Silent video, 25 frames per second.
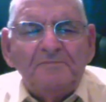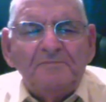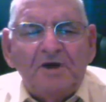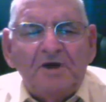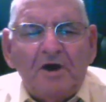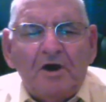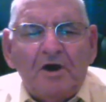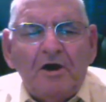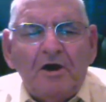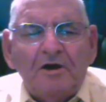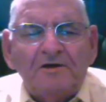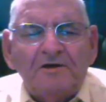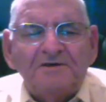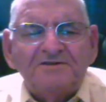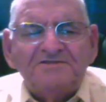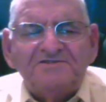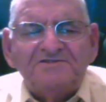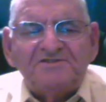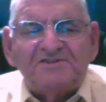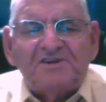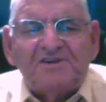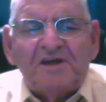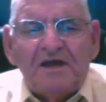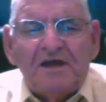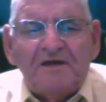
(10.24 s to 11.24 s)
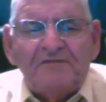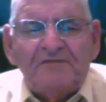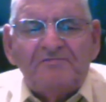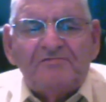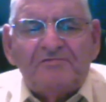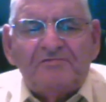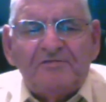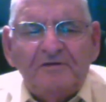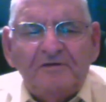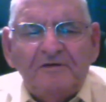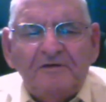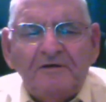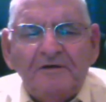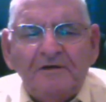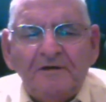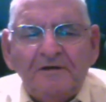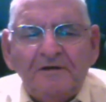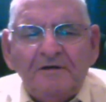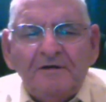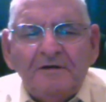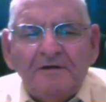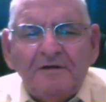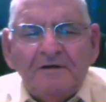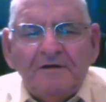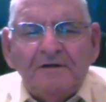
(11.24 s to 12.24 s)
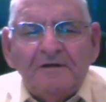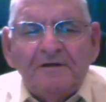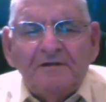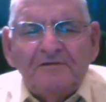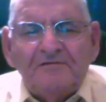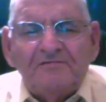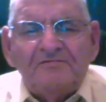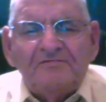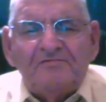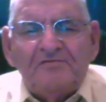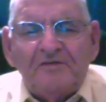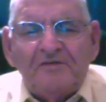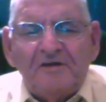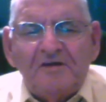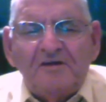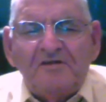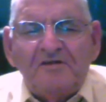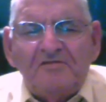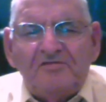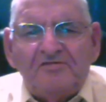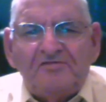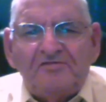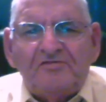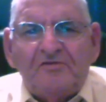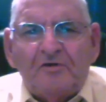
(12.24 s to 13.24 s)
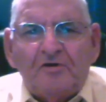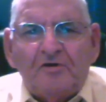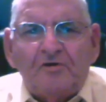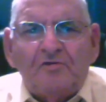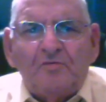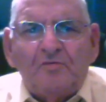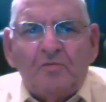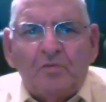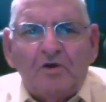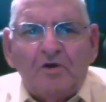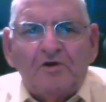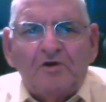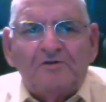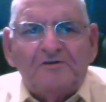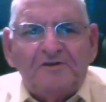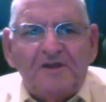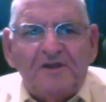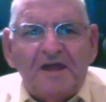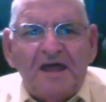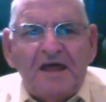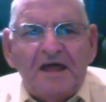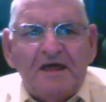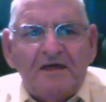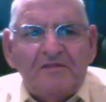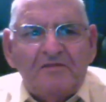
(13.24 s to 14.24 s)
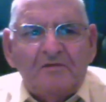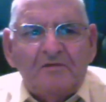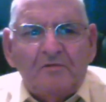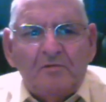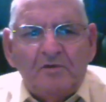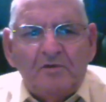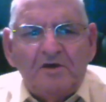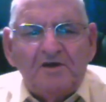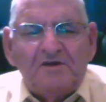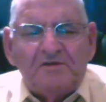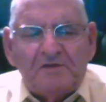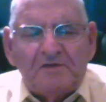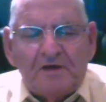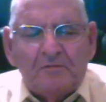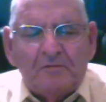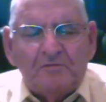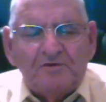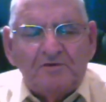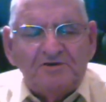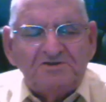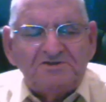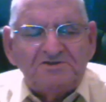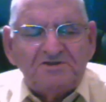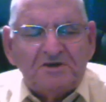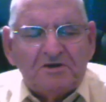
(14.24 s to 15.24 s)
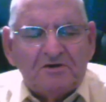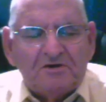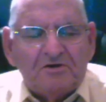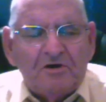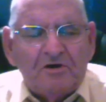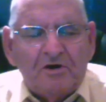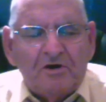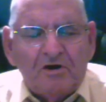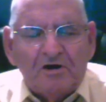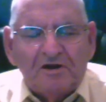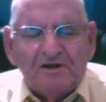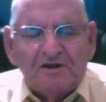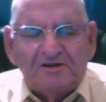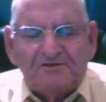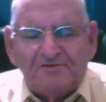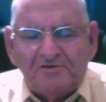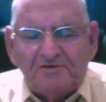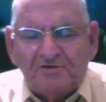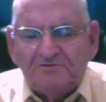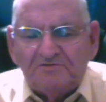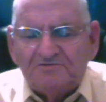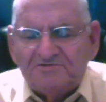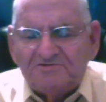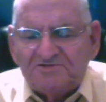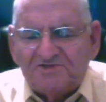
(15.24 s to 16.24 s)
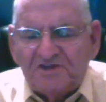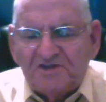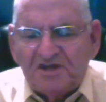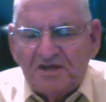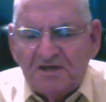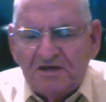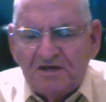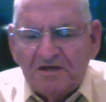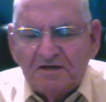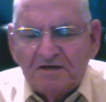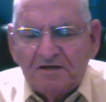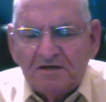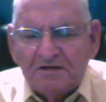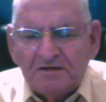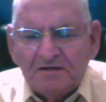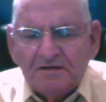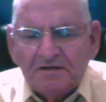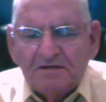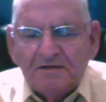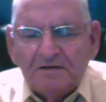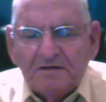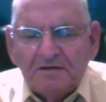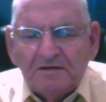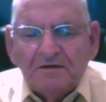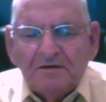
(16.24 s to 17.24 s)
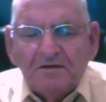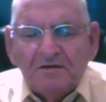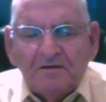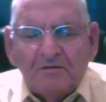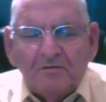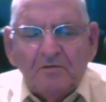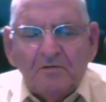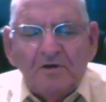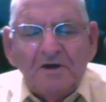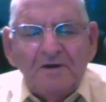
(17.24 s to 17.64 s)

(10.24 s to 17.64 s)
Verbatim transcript: to August 10th, the third workday of the week that we shall call a Tuesday.